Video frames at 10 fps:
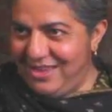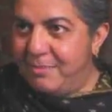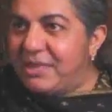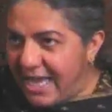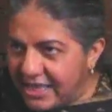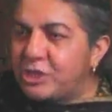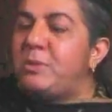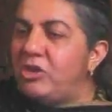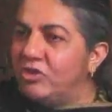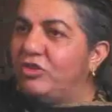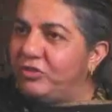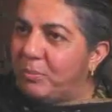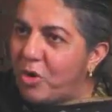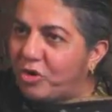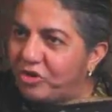But the experience of
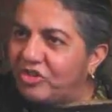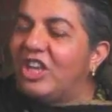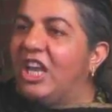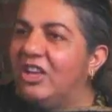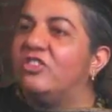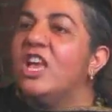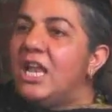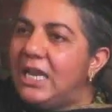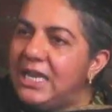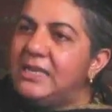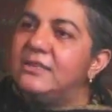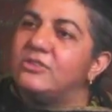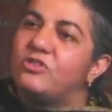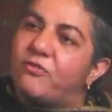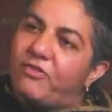democracy is
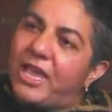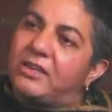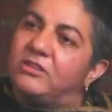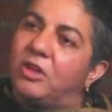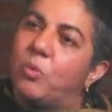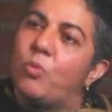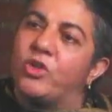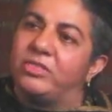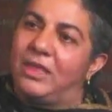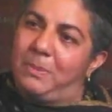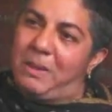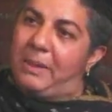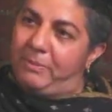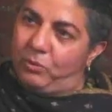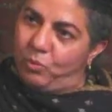leaders reflecting what their
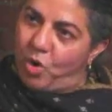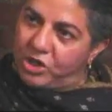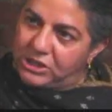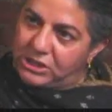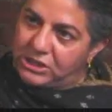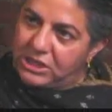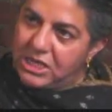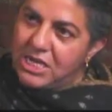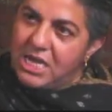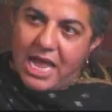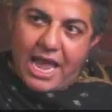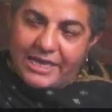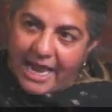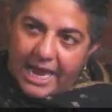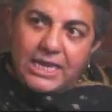people want.
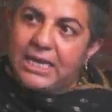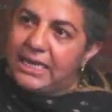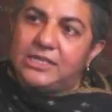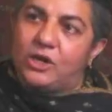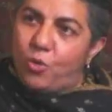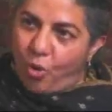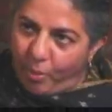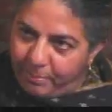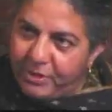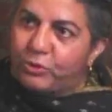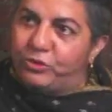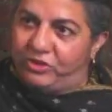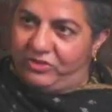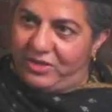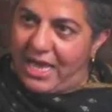And any leader who
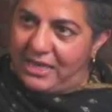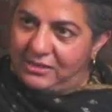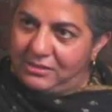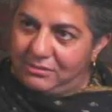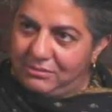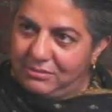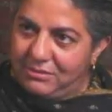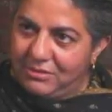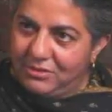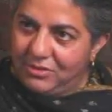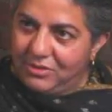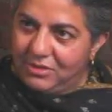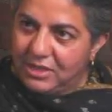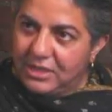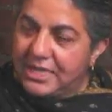abuses that
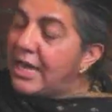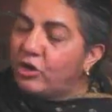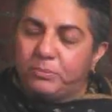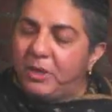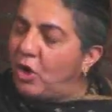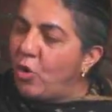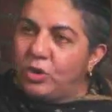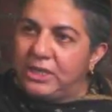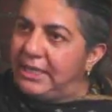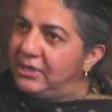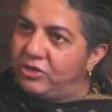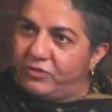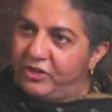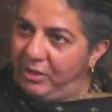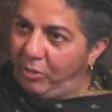cannot be called a leader
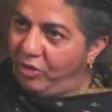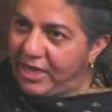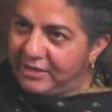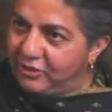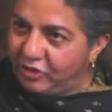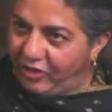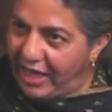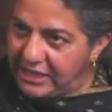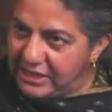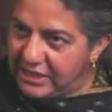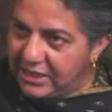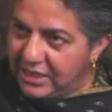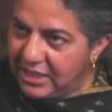of a democratic society.